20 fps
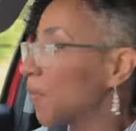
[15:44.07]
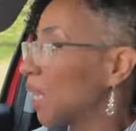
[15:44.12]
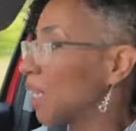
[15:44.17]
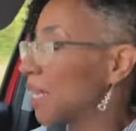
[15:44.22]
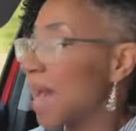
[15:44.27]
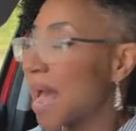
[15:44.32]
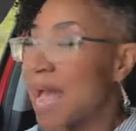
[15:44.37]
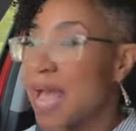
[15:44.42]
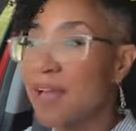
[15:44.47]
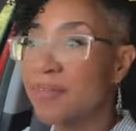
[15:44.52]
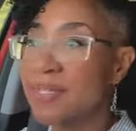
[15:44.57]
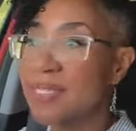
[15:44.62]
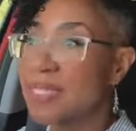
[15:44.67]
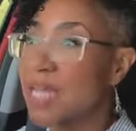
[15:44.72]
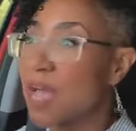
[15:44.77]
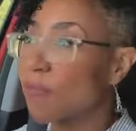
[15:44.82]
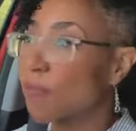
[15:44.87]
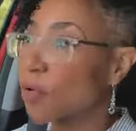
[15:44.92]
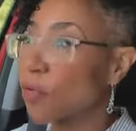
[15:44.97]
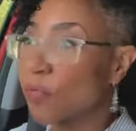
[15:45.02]
and I have
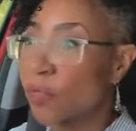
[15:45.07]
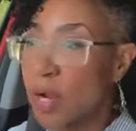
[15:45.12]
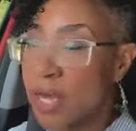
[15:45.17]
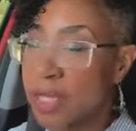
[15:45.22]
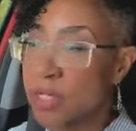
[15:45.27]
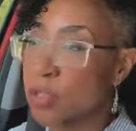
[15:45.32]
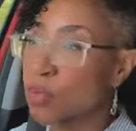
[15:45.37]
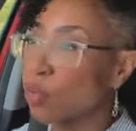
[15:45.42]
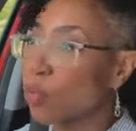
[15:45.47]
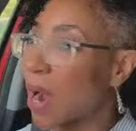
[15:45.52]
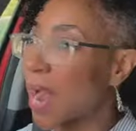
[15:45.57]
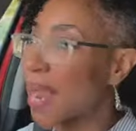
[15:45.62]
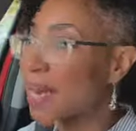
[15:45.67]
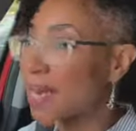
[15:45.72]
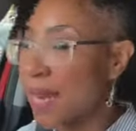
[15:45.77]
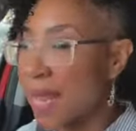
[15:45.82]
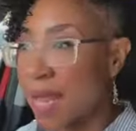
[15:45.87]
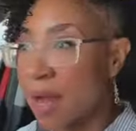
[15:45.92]
several friends right